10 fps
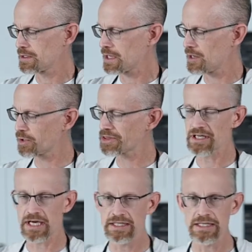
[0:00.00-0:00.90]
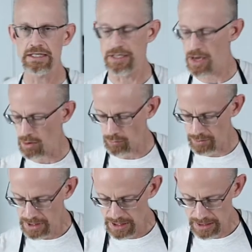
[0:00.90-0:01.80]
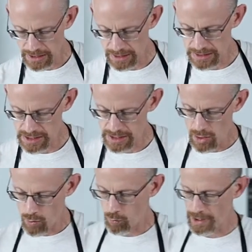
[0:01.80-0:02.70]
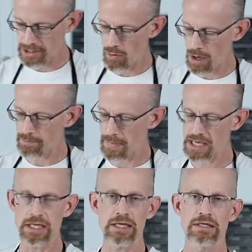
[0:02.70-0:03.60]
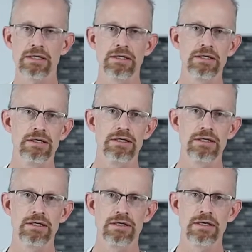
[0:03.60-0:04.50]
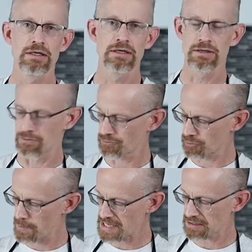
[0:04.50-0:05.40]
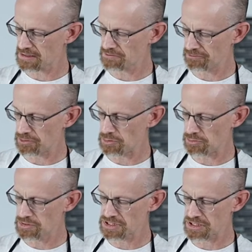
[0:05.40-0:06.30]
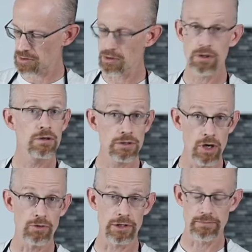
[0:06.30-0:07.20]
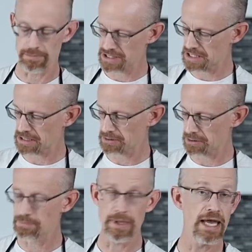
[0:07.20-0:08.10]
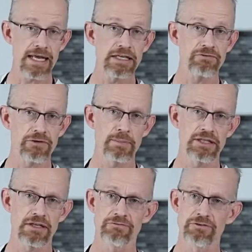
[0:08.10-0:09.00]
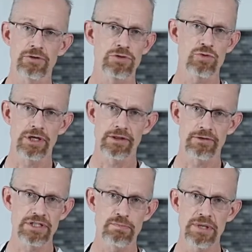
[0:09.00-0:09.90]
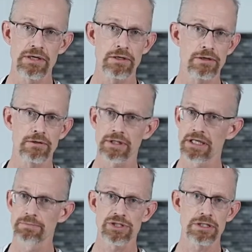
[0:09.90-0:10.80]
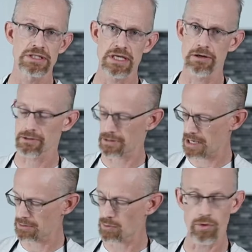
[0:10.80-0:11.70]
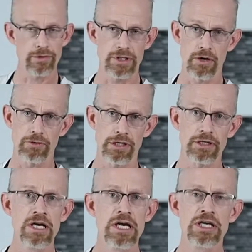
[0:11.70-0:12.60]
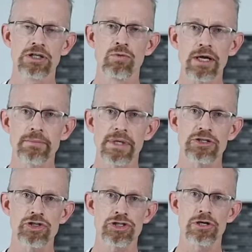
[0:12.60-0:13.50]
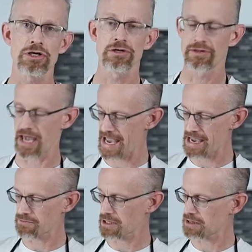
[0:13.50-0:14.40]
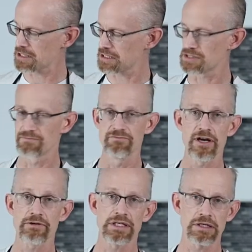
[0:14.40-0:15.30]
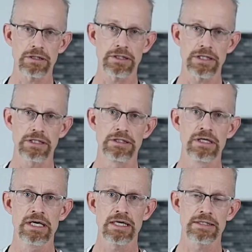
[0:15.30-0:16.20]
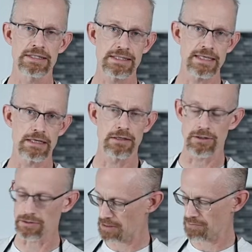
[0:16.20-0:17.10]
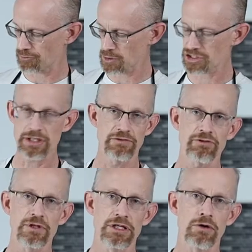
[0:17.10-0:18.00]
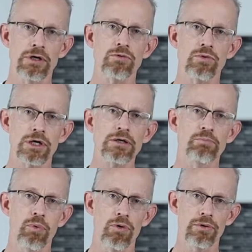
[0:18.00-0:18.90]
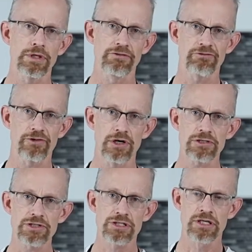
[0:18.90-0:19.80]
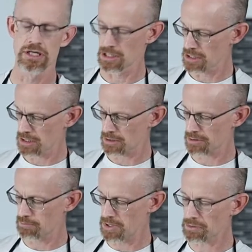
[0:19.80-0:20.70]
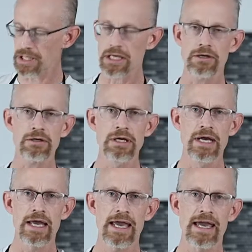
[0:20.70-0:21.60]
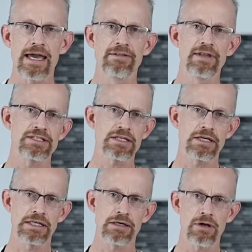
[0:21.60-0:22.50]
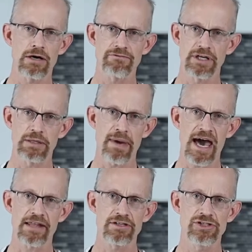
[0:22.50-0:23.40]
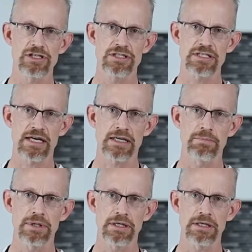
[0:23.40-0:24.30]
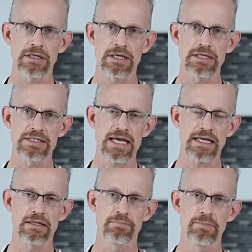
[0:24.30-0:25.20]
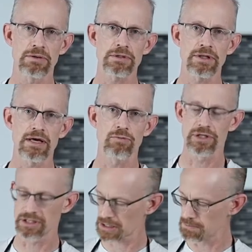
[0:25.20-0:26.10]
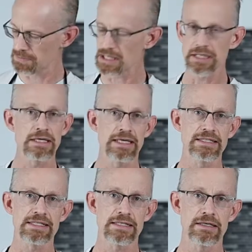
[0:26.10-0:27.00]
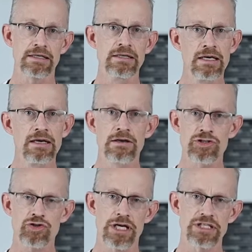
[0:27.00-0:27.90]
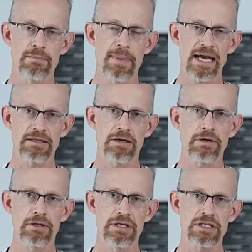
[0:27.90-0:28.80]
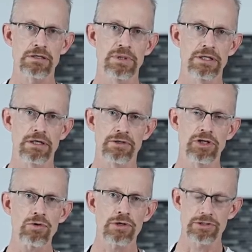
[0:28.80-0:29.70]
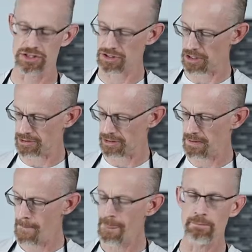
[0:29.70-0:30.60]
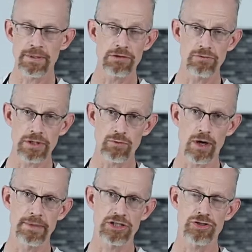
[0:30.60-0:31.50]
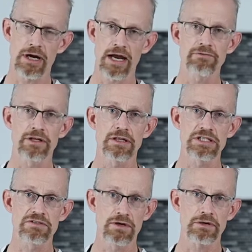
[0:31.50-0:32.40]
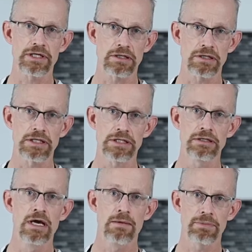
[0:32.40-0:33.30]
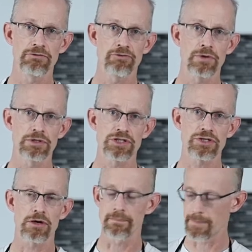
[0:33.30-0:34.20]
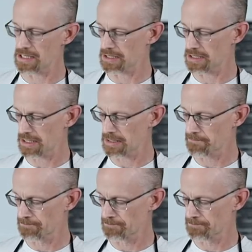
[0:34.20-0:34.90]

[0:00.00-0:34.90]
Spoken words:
And one thing I need to note is when you are making fermented foods, yogurt in particular, but any fermented foods, whether it's beer, kimchi, sauerkraut, or yogurt, you want to make sure that everything is very clean and sterile. Fortunately for the yogurt, we're going to boil it first, the milk here, and that's going to kill off any pathogens that could be inside the milk that would compete against the strains of bacteria that's going to be in our yogurt starter. But you really want to make sure everything is very clean before you start making it.